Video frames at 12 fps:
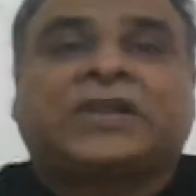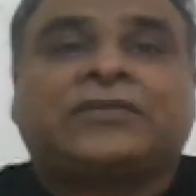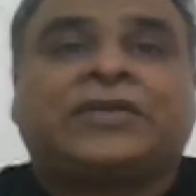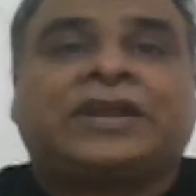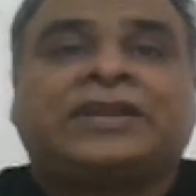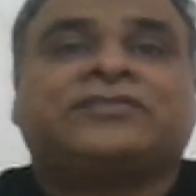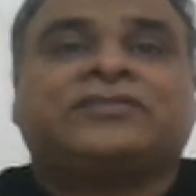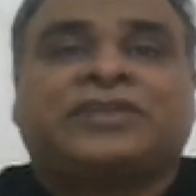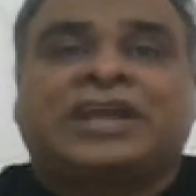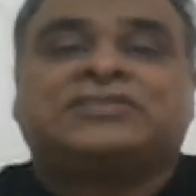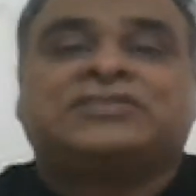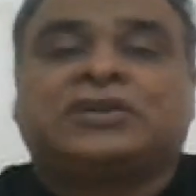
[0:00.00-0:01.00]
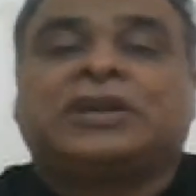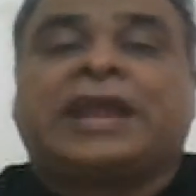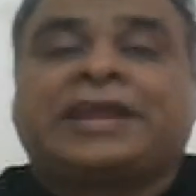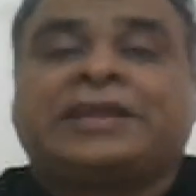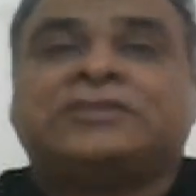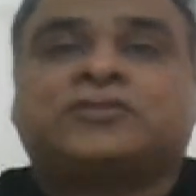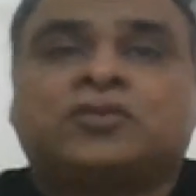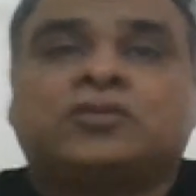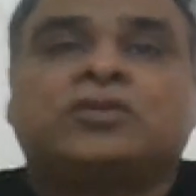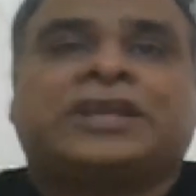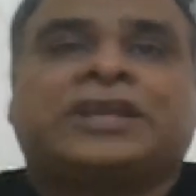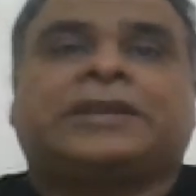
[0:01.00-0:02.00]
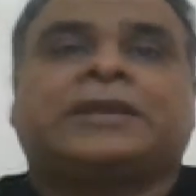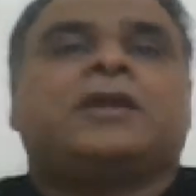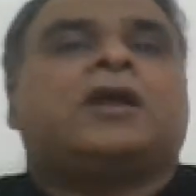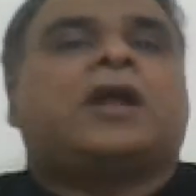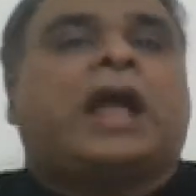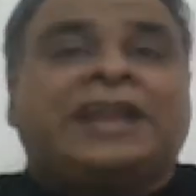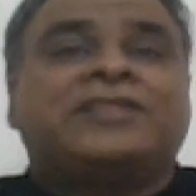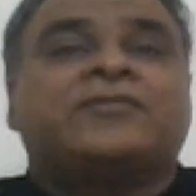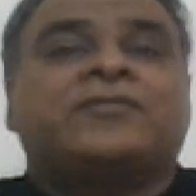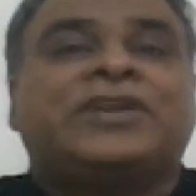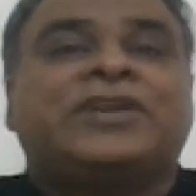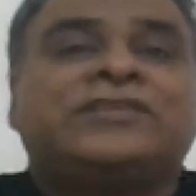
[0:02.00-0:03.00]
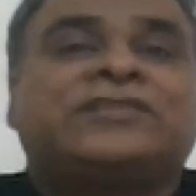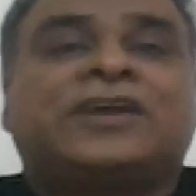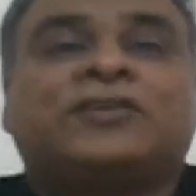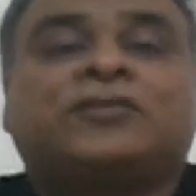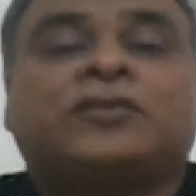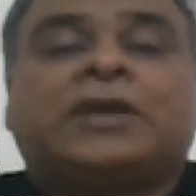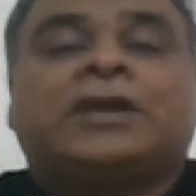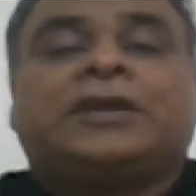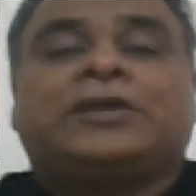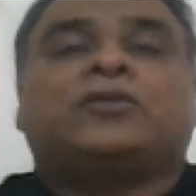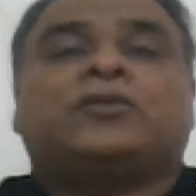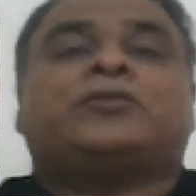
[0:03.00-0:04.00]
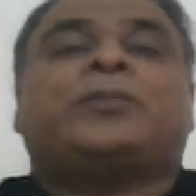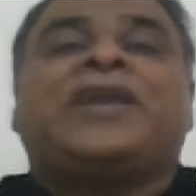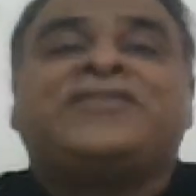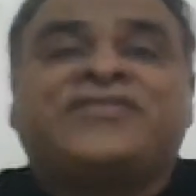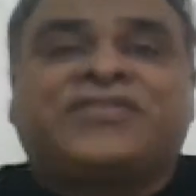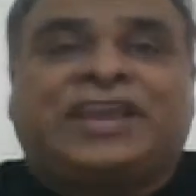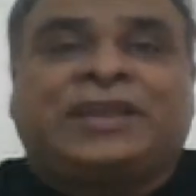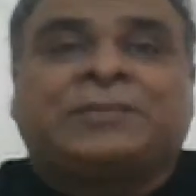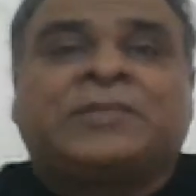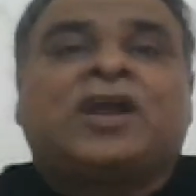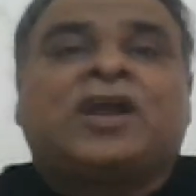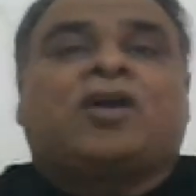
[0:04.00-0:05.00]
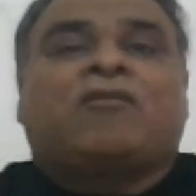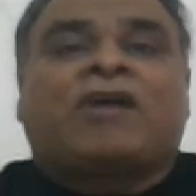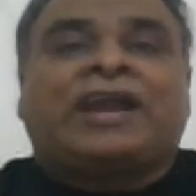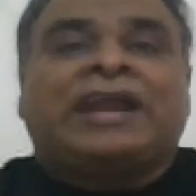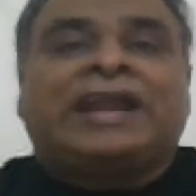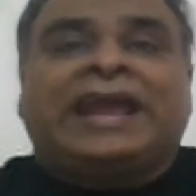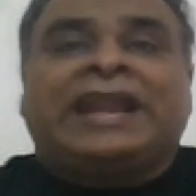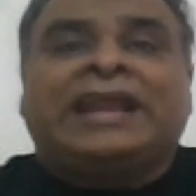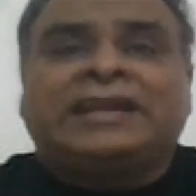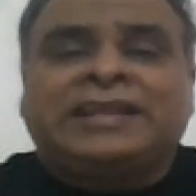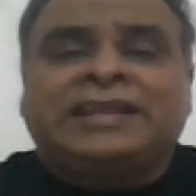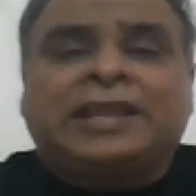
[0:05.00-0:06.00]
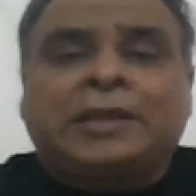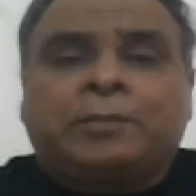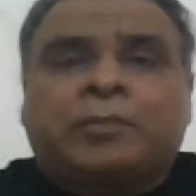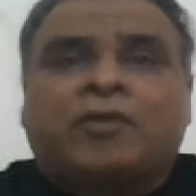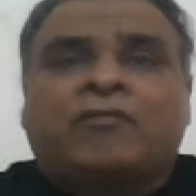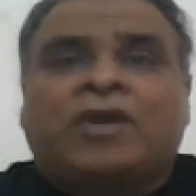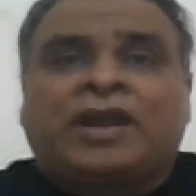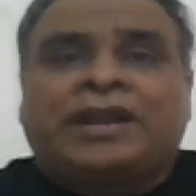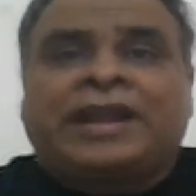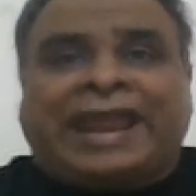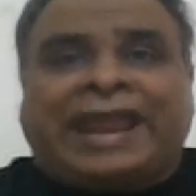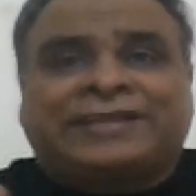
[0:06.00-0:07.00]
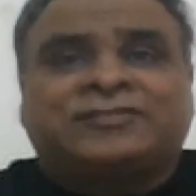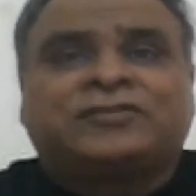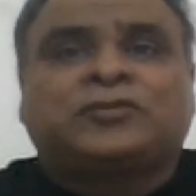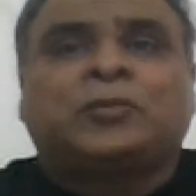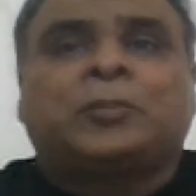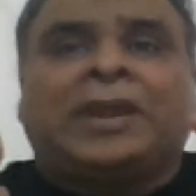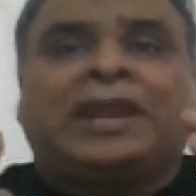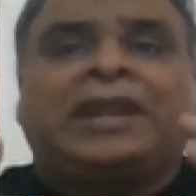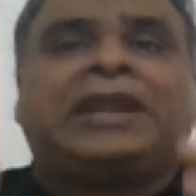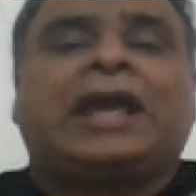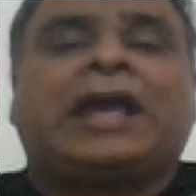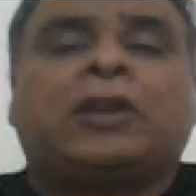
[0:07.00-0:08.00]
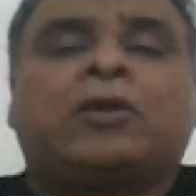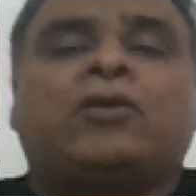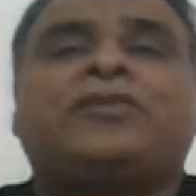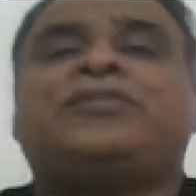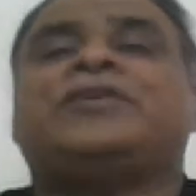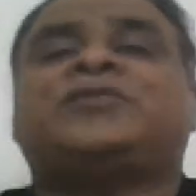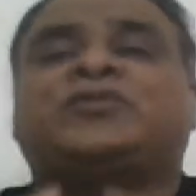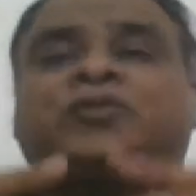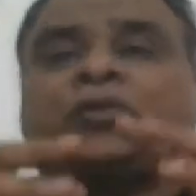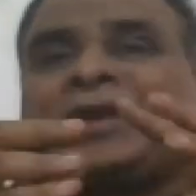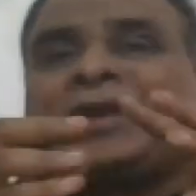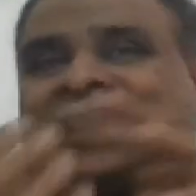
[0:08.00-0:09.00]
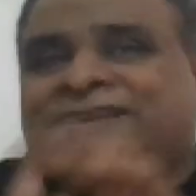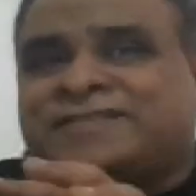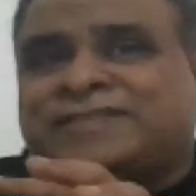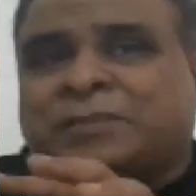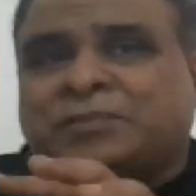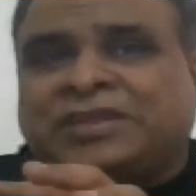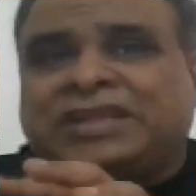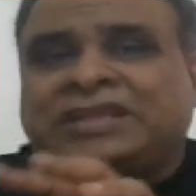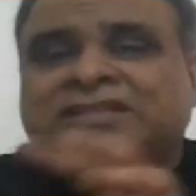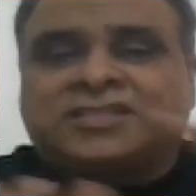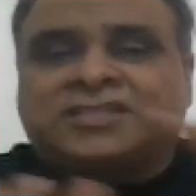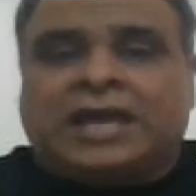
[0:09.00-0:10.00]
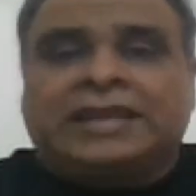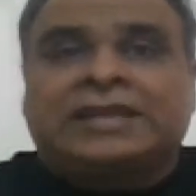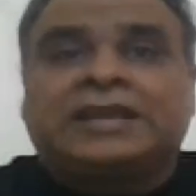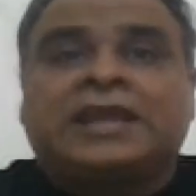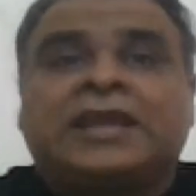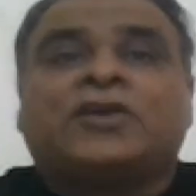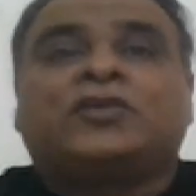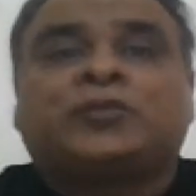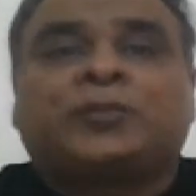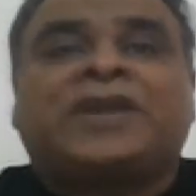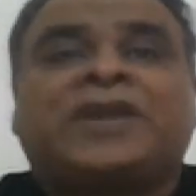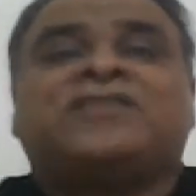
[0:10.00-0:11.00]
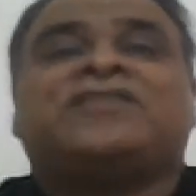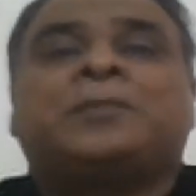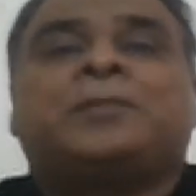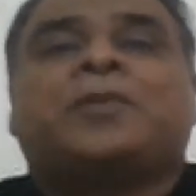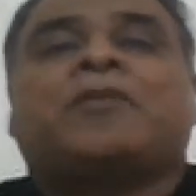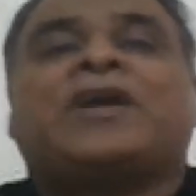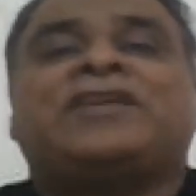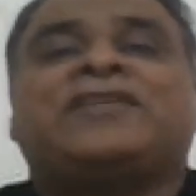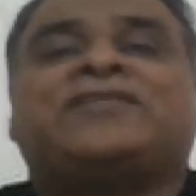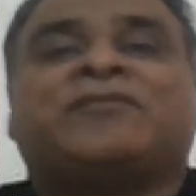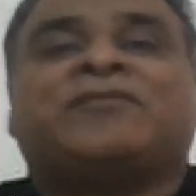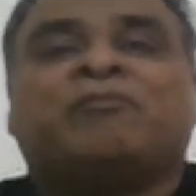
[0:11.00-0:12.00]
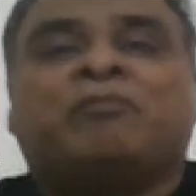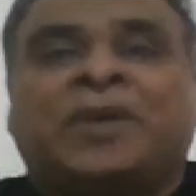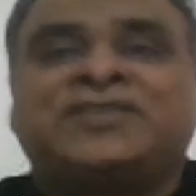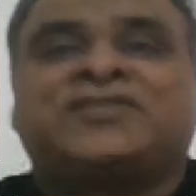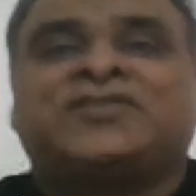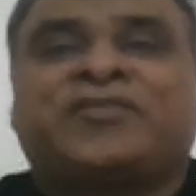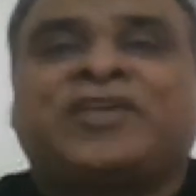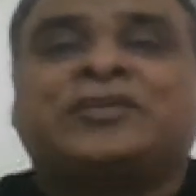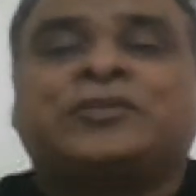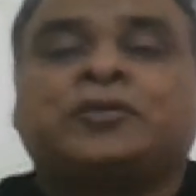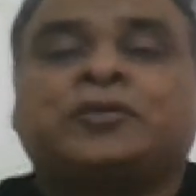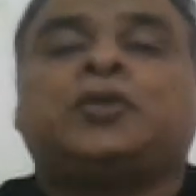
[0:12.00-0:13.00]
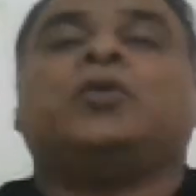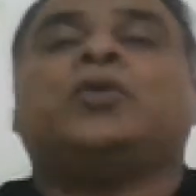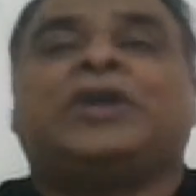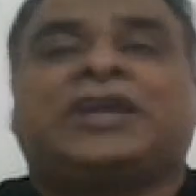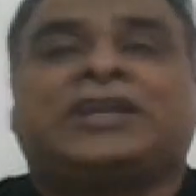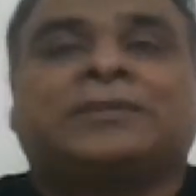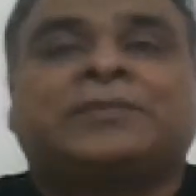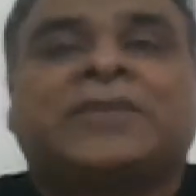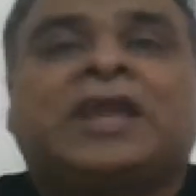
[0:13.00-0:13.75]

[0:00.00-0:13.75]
That is Natural Language Toolkit. Another one is Spacey. While NLTK provide access to many algorithms to get something done, Spacey provides the best way to do it.